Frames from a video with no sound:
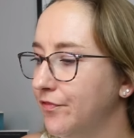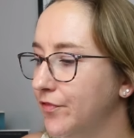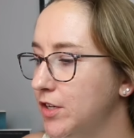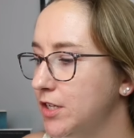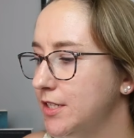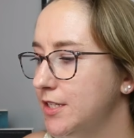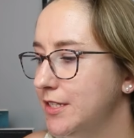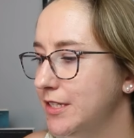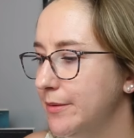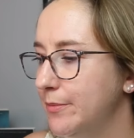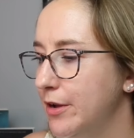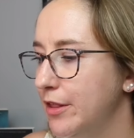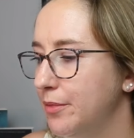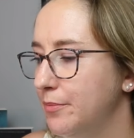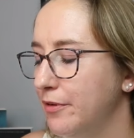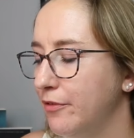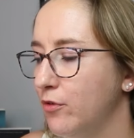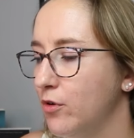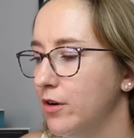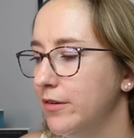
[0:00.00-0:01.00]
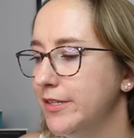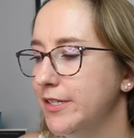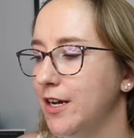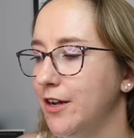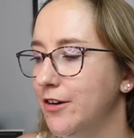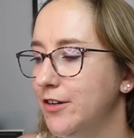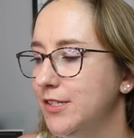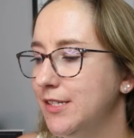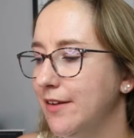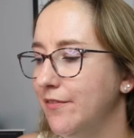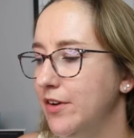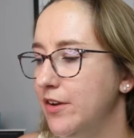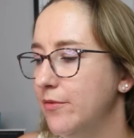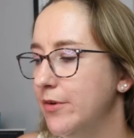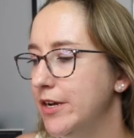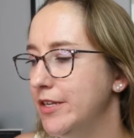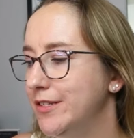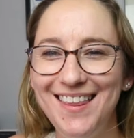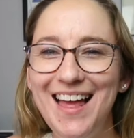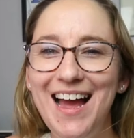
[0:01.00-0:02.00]
versus the month before it was
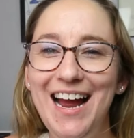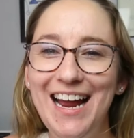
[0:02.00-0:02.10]
$171.